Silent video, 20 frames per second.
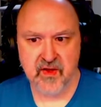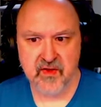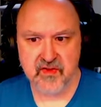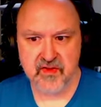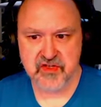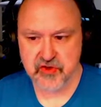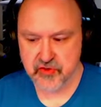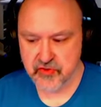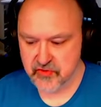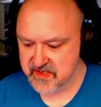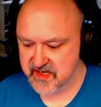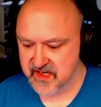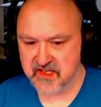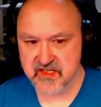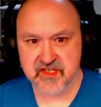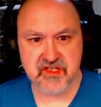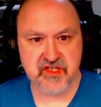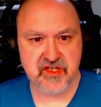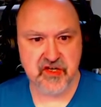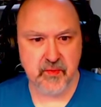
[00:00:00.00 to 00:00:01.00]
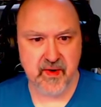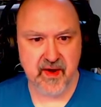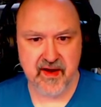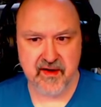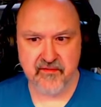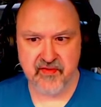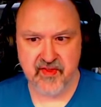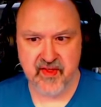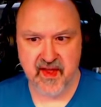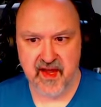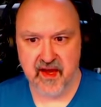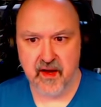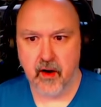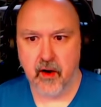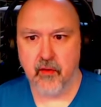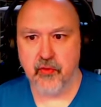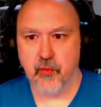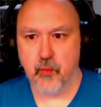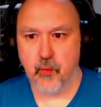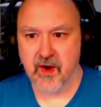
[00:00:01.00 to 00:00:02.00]
The 2 takes 2 out of there.
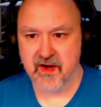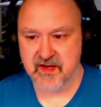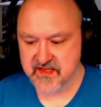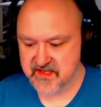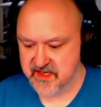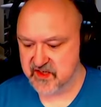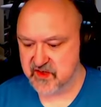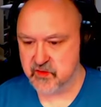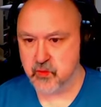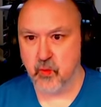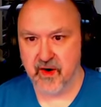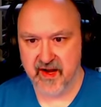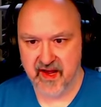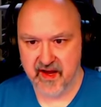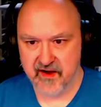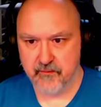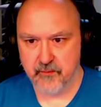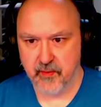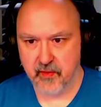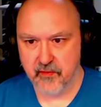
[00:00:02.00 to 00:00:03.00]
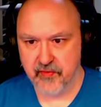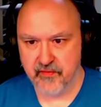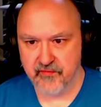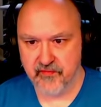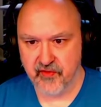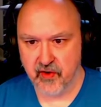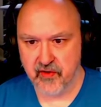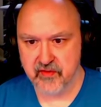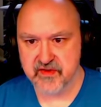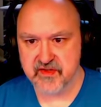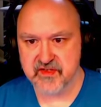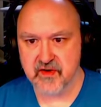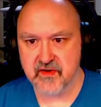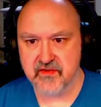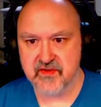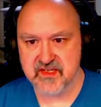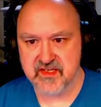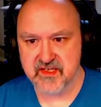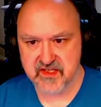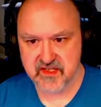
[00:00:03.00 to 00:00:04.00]
Oh, the 1 takes 1 out of both of those. So
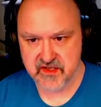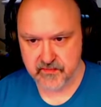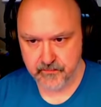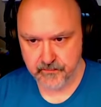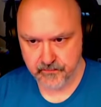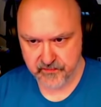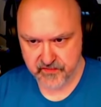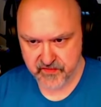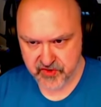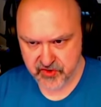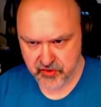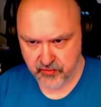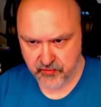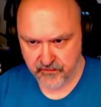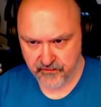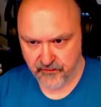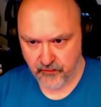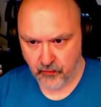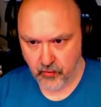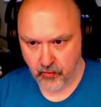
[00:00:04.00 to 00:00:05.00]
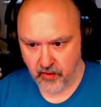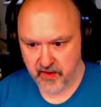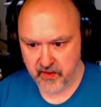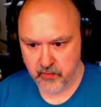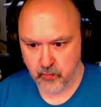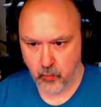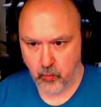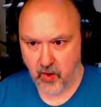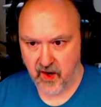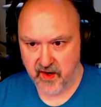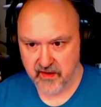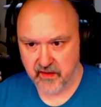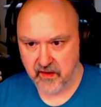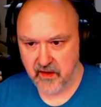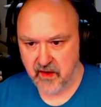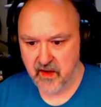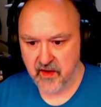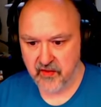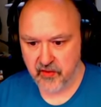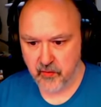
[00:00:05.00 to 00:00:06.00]
this is two, four, and one.
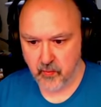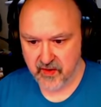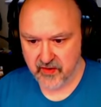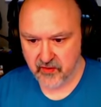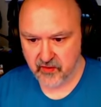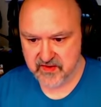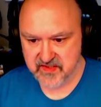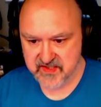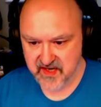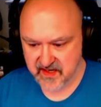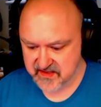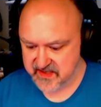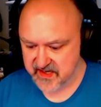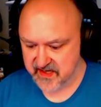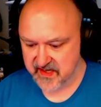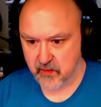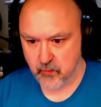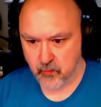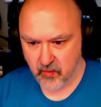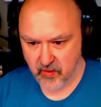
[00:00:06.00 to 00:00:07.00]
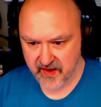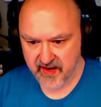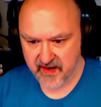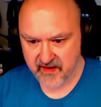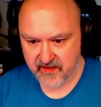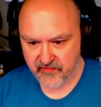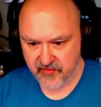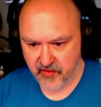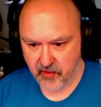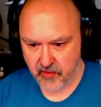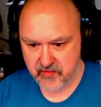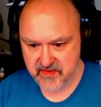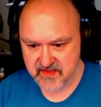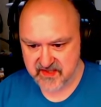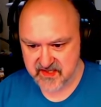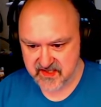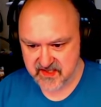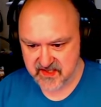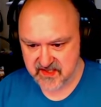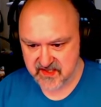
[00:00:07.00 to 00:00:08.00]
The one looks down, taking one out of those.
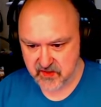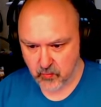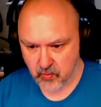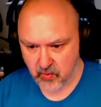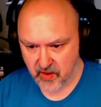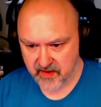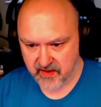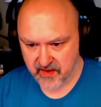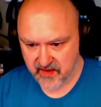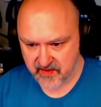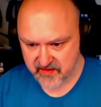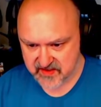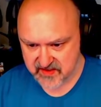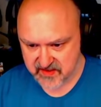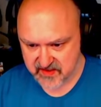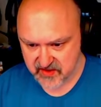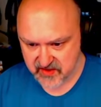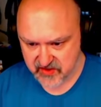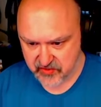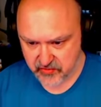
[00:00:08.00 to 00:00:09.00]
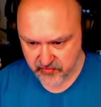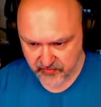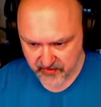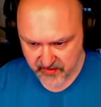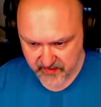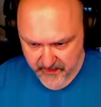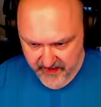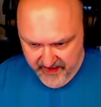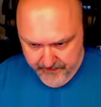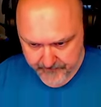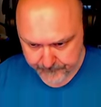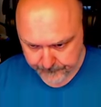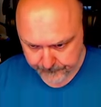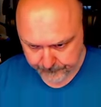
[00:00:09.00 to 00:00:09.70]
This is the one, and this is a two, three pair.